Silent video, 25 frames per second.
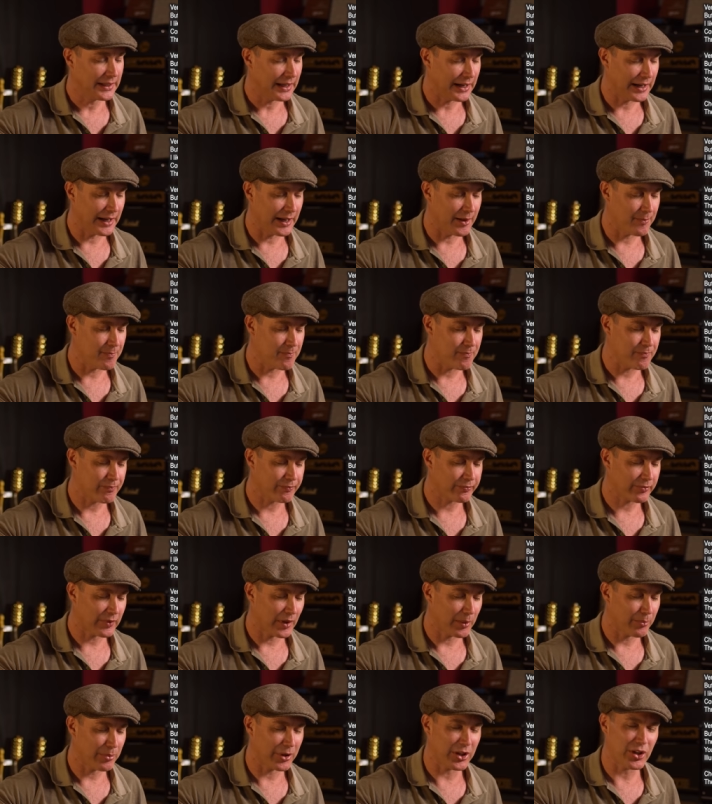Um,
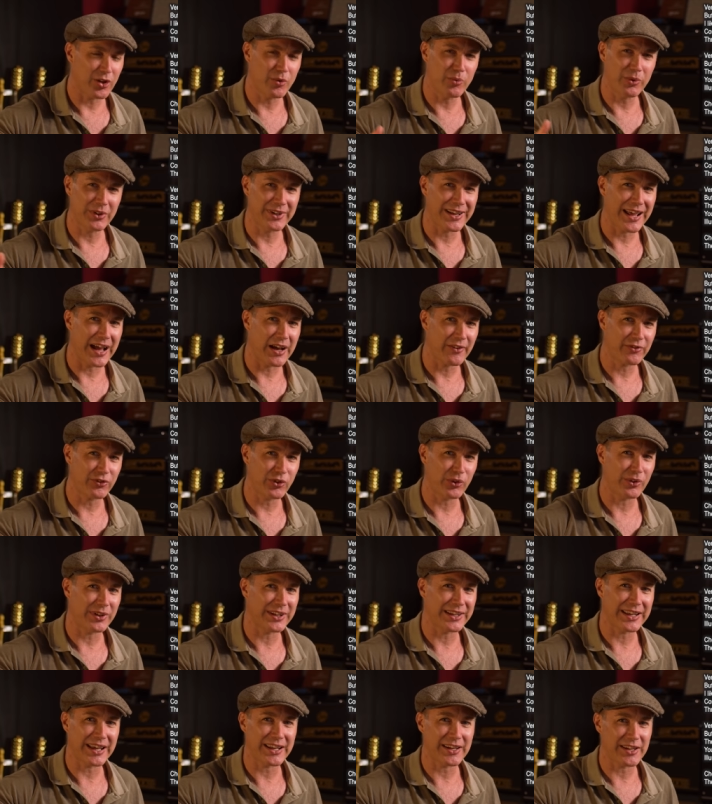but you wouldn't have to,
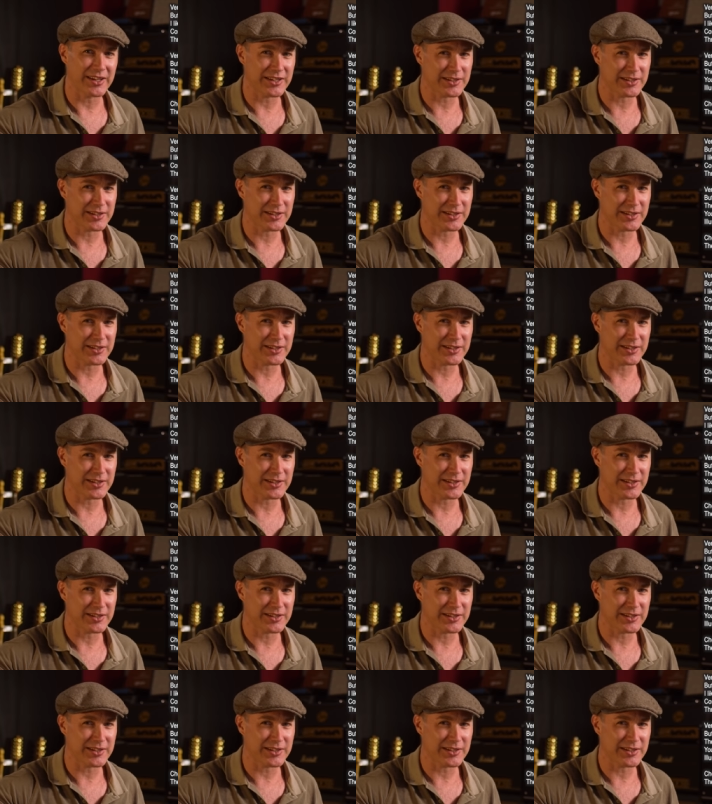and again,